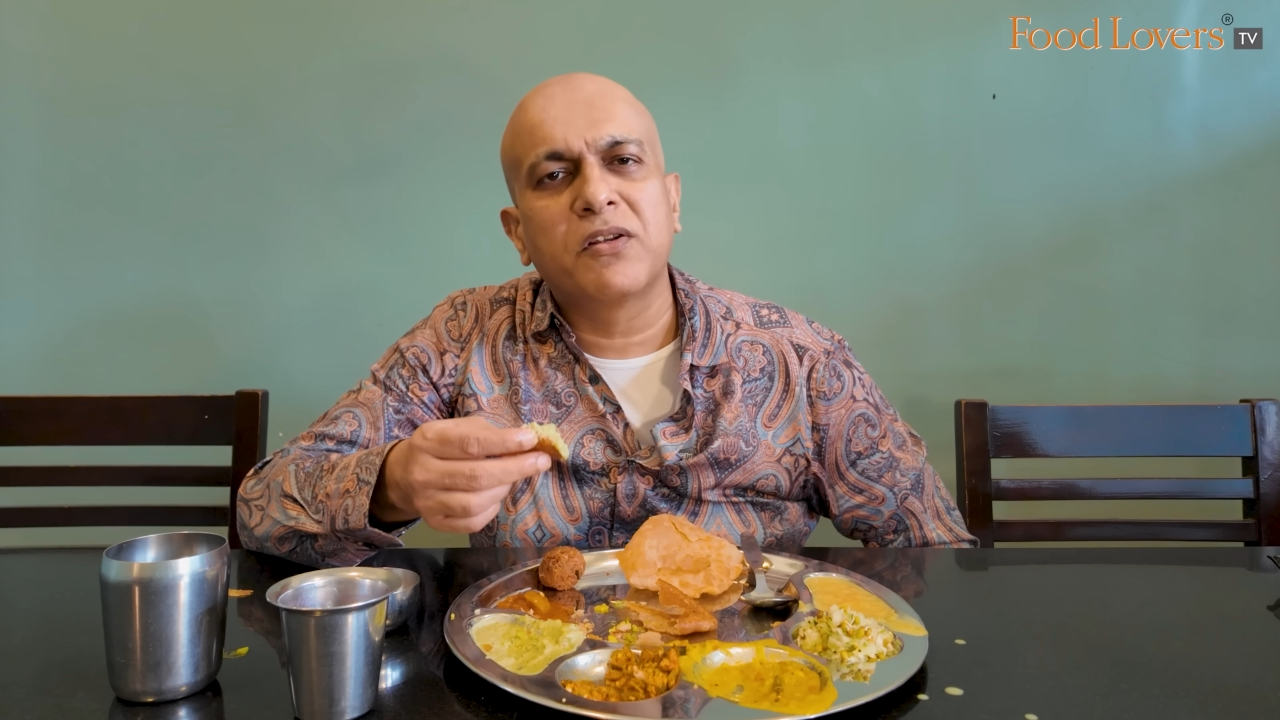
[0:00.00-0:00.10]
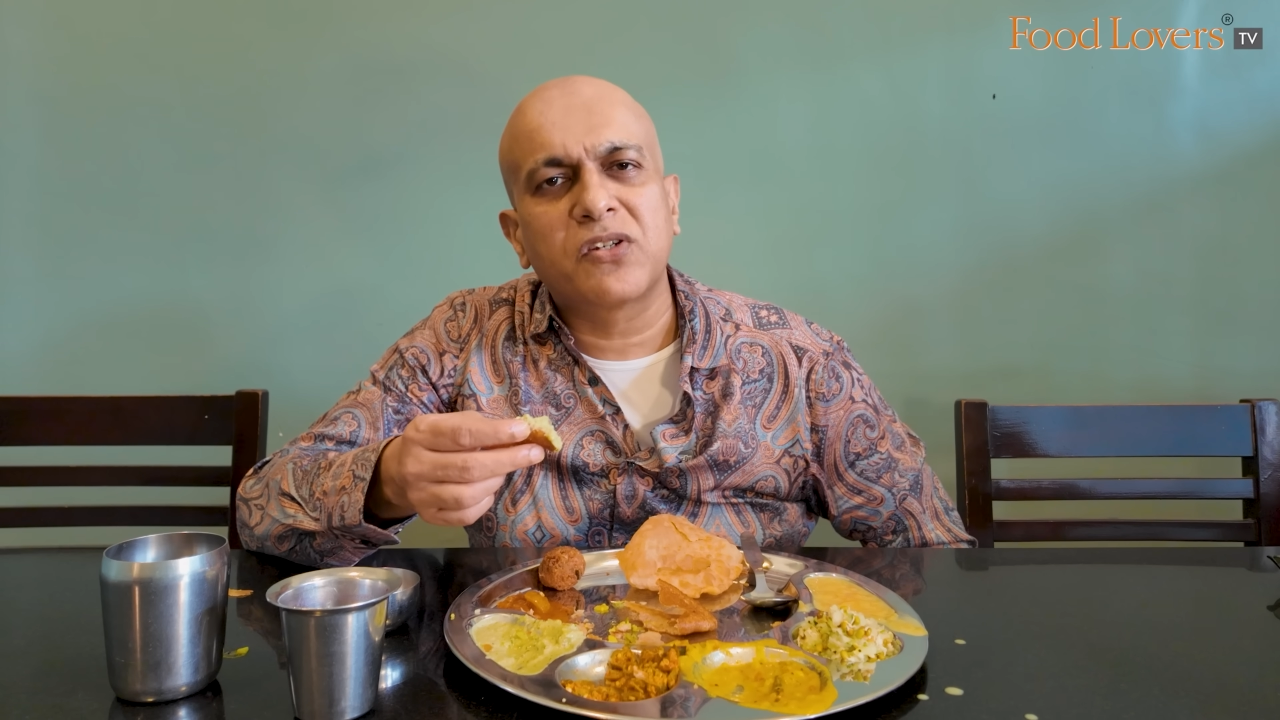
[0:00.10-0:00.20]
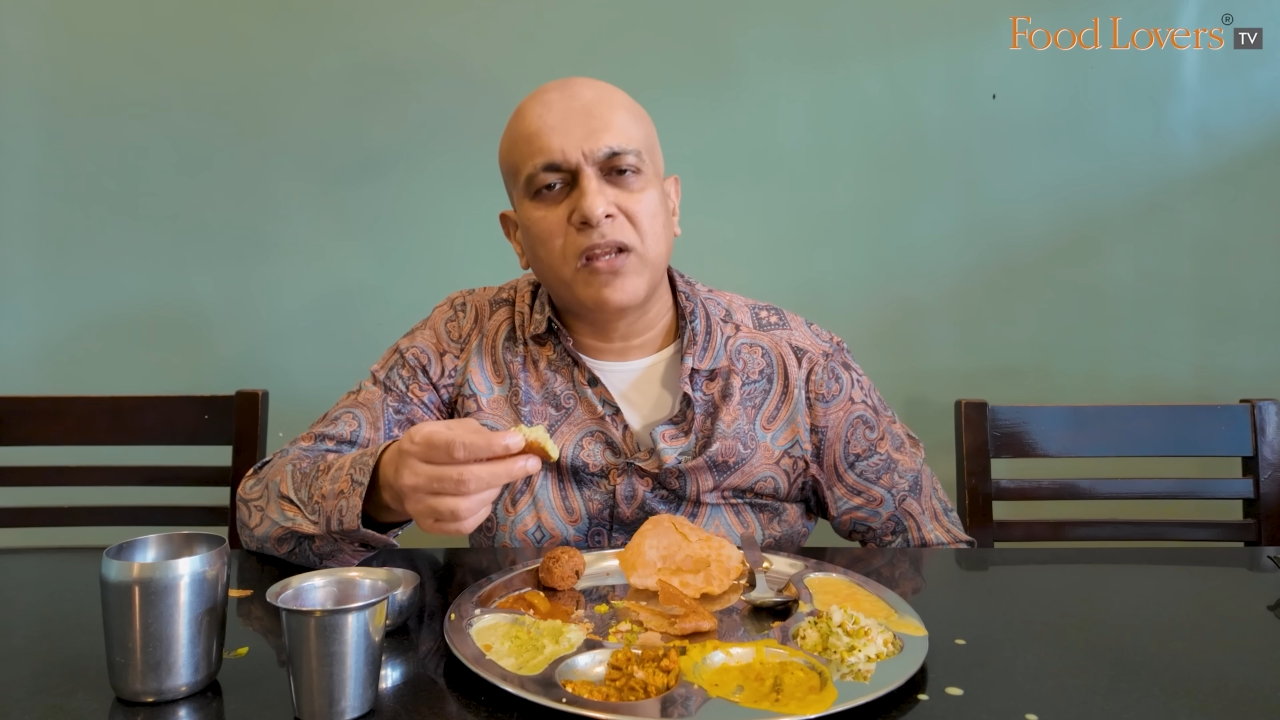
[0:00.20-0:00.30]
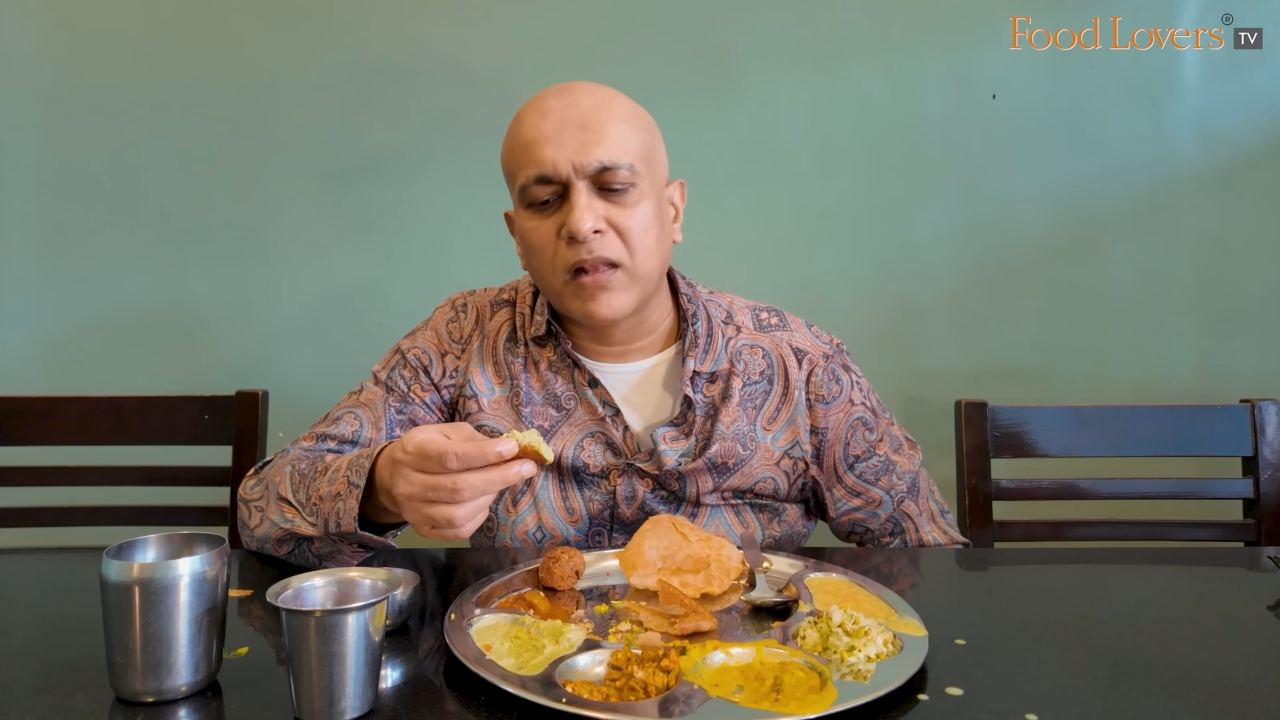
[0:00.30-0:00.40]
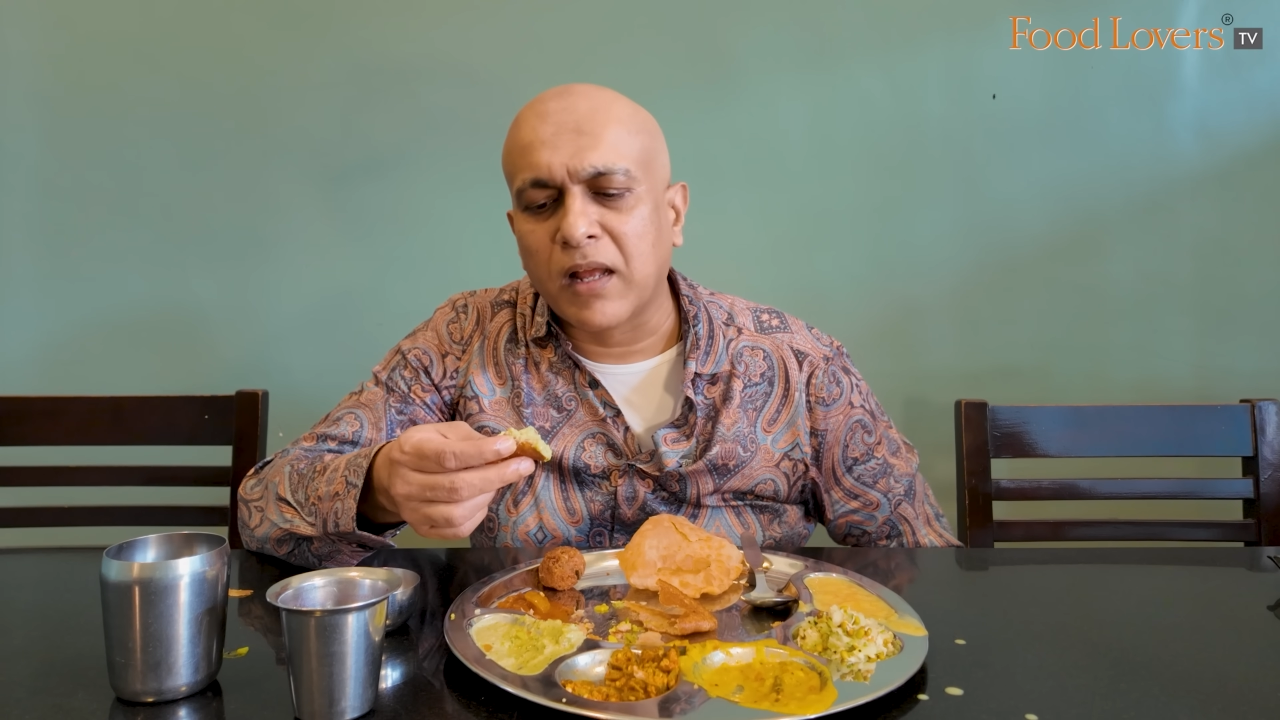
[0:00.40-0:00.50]
in a
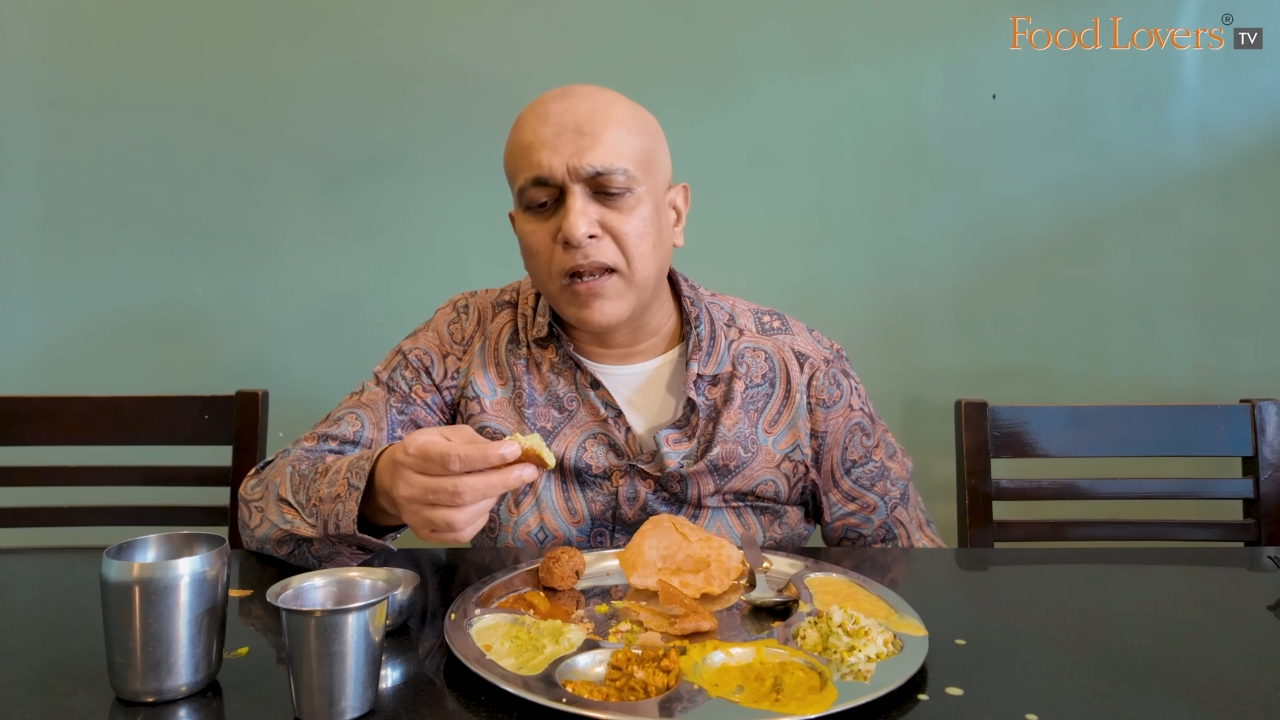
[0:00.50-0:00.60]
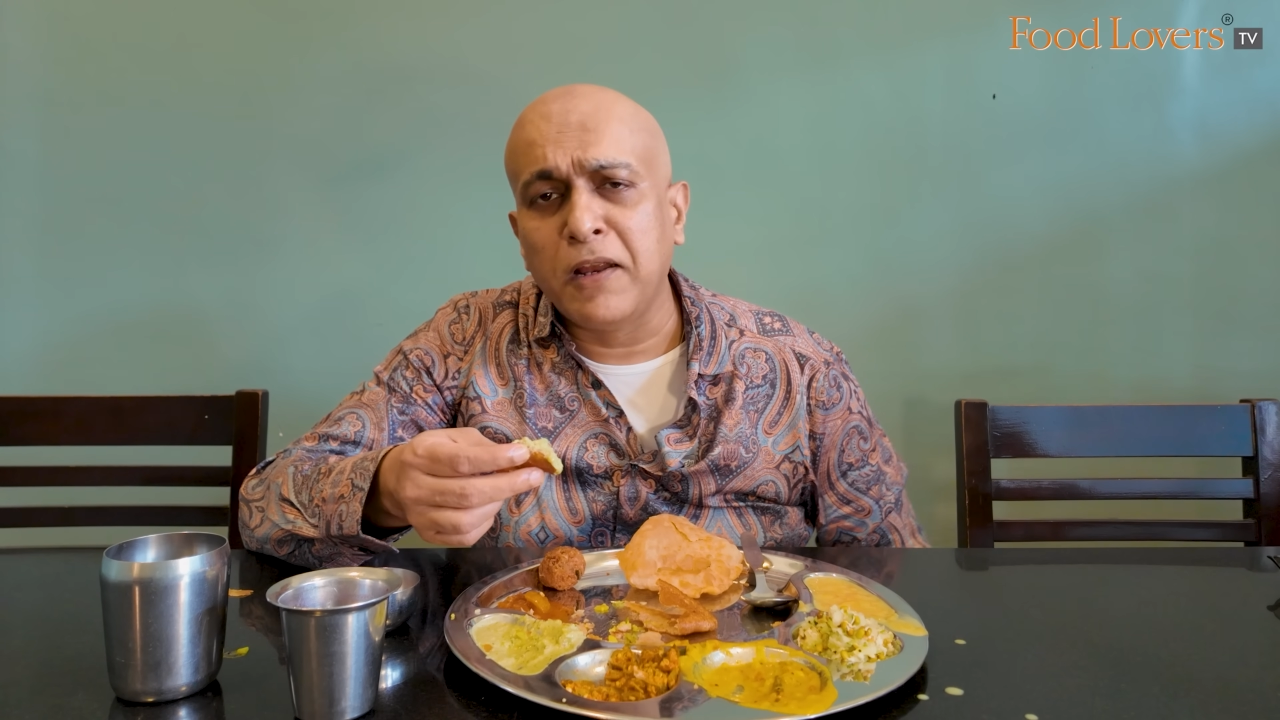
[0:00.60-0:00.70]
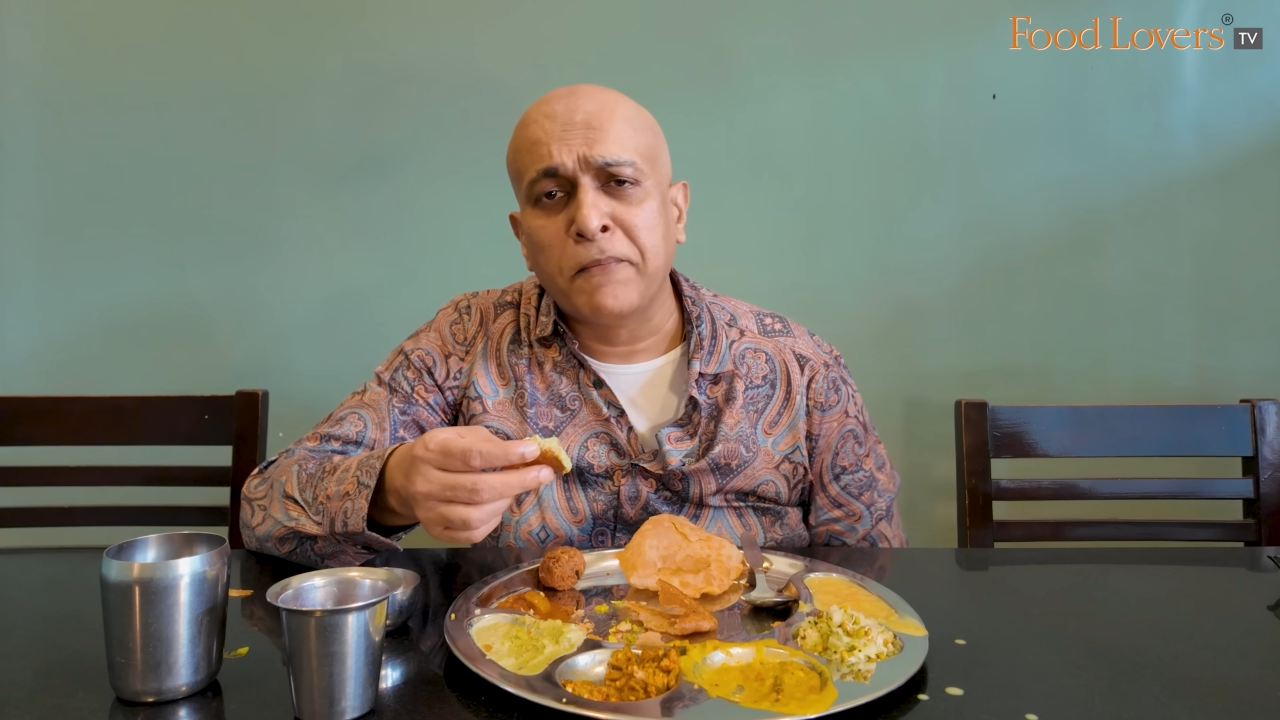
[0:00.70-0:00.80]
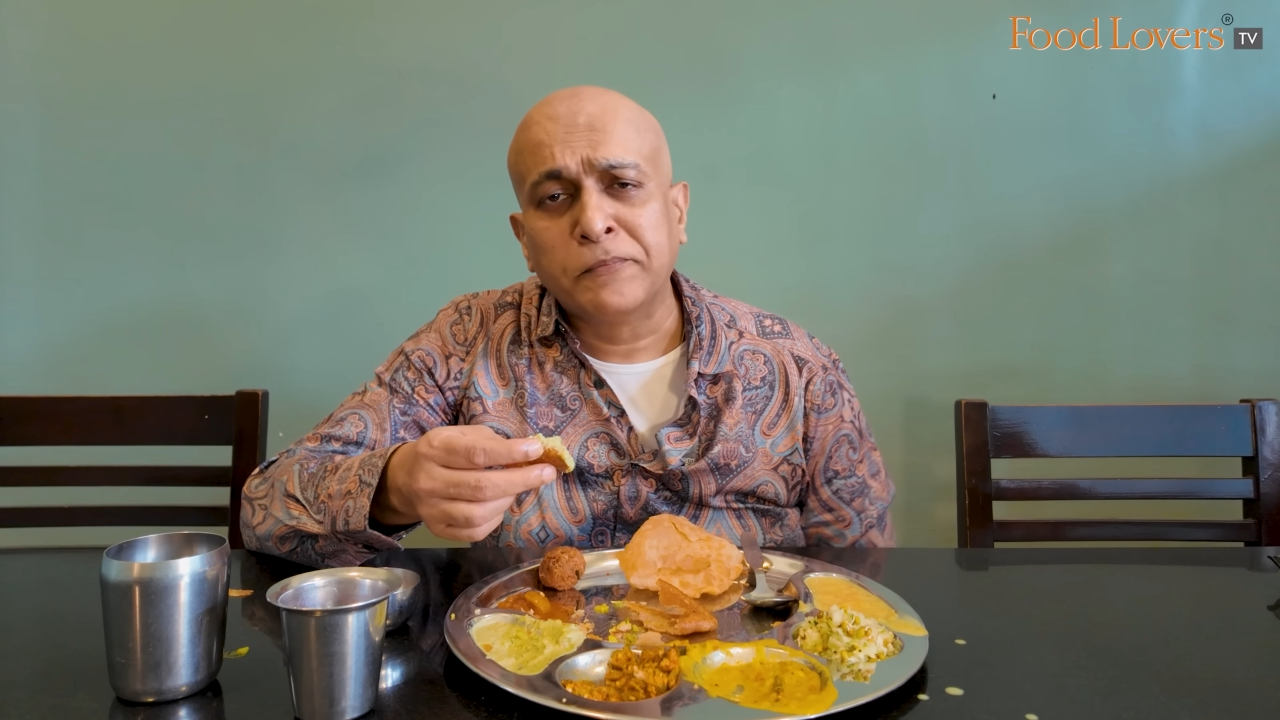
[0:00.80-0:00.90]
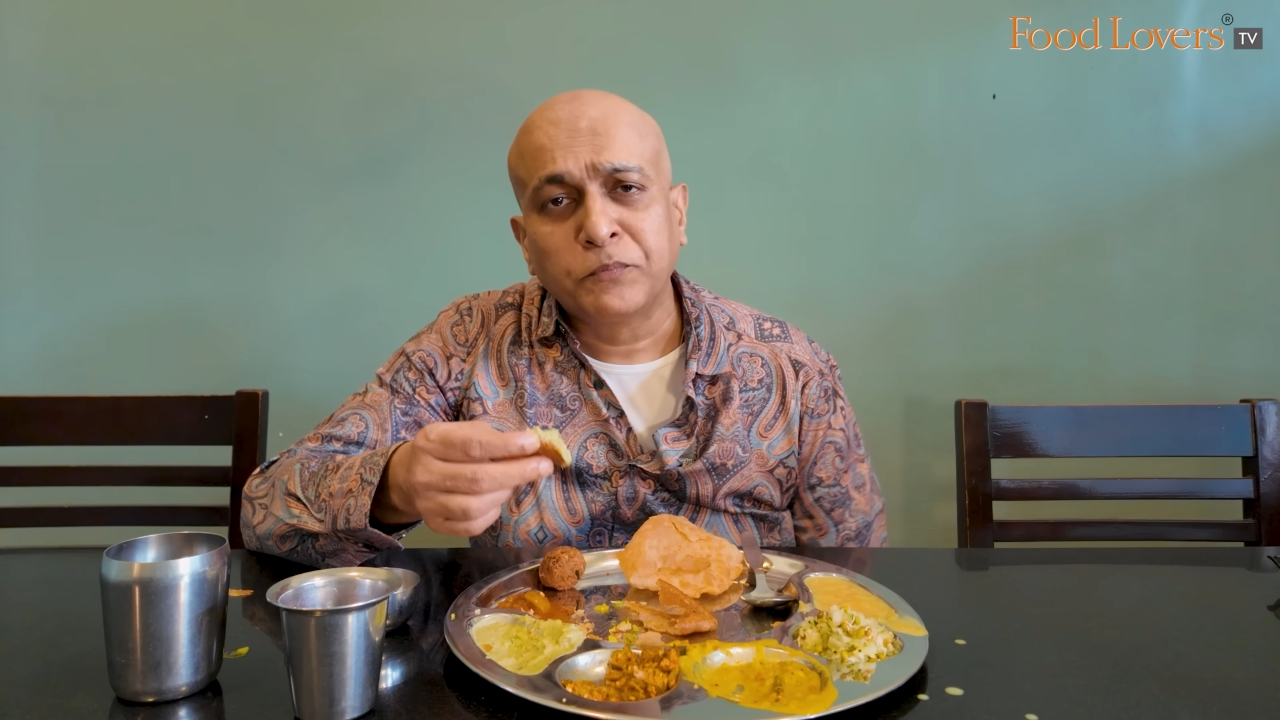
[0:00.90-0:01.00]
steel thali.